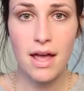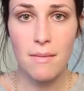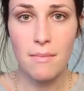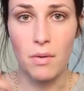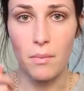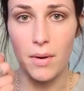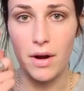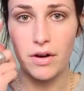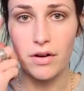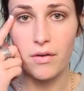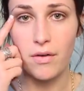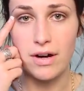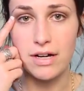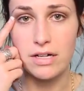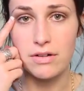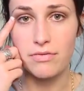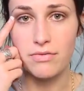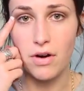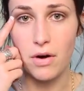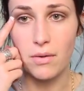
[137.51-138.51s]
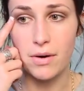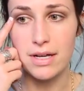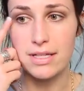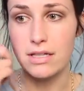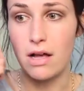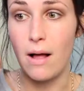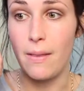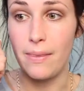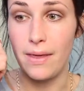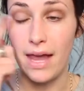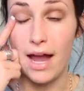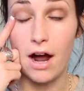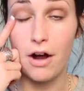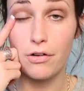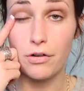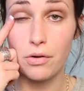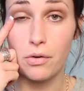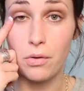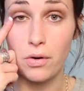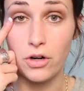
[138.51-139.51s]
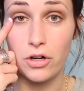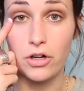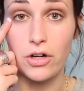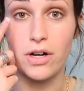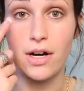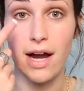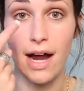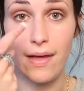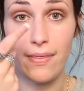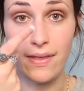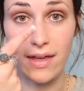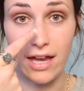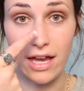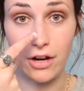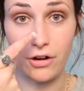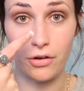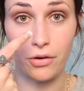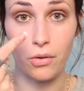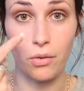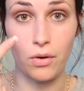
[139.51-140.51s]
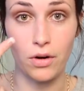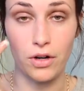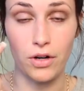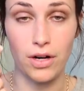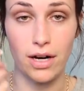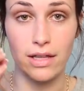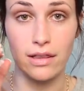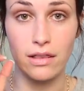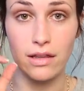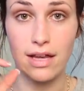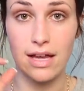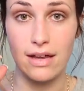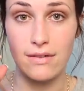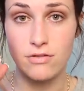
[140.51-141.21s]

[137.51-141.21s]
but we are going to focus on the outer corner and the inner corner and